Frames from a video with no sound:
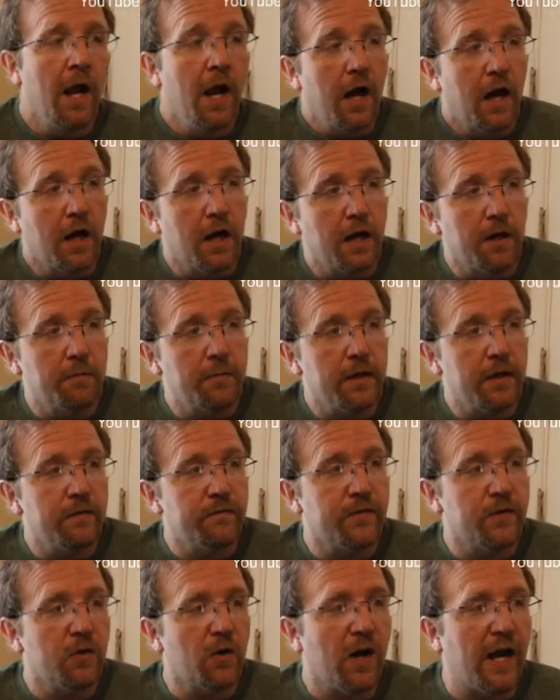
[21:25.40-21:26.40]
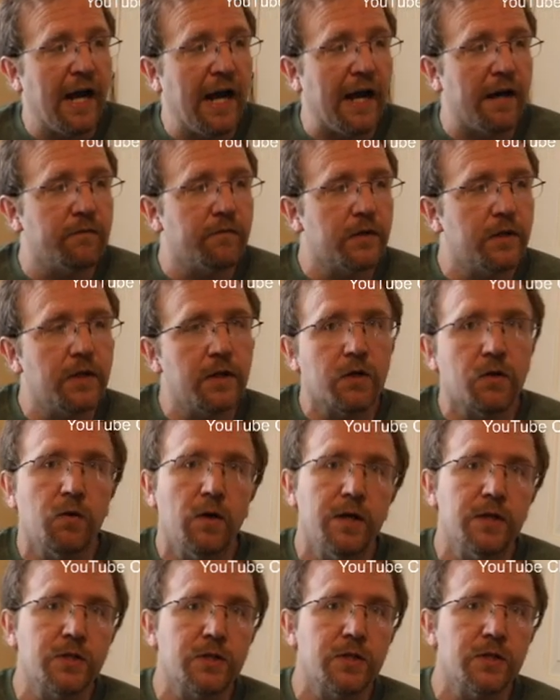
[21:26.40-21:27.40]
If you have any
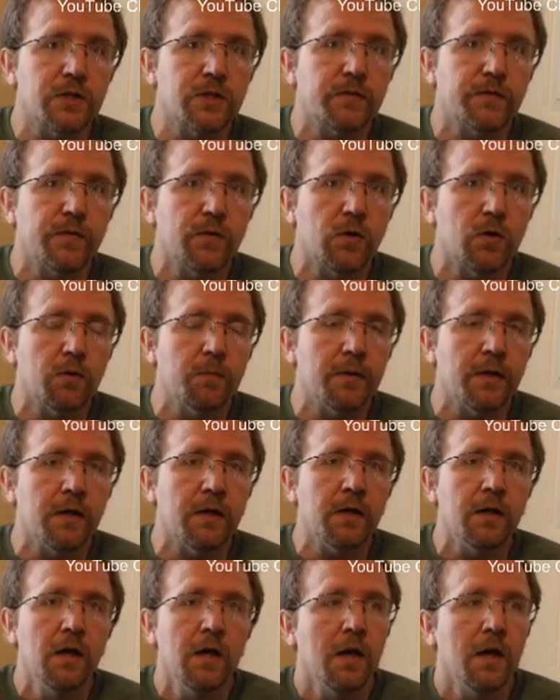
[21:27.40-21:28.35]
questions for me,